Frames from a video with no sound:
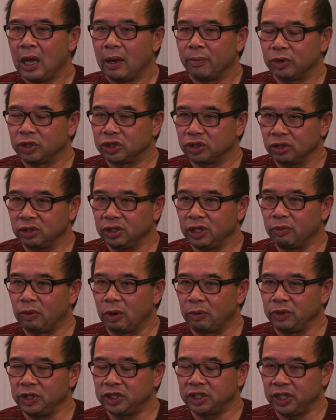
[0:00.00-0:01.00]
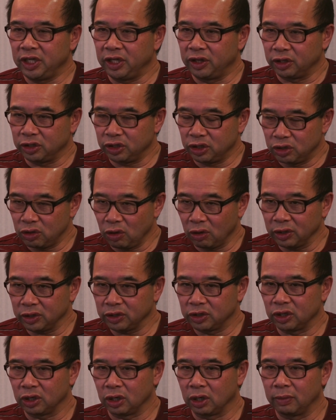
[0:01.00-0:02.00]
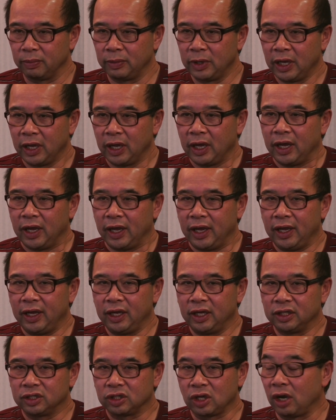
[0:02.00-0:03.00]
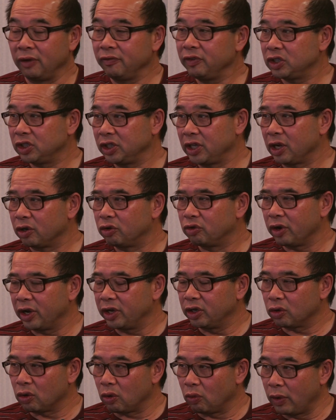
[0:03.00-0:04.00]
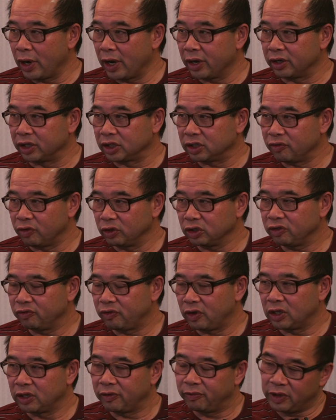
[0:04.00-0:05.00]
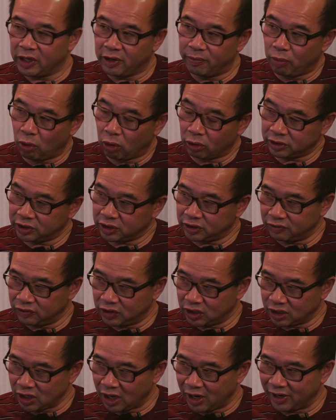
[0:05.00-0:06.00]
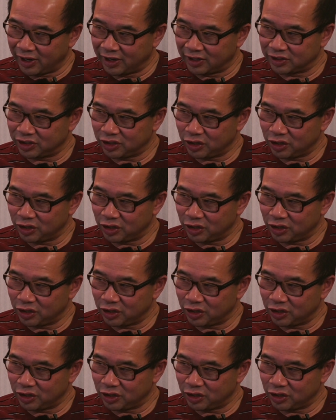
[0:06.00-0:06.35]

But certainly what we see in the short term is obviously a greater awareness, first of all, of the importance of science.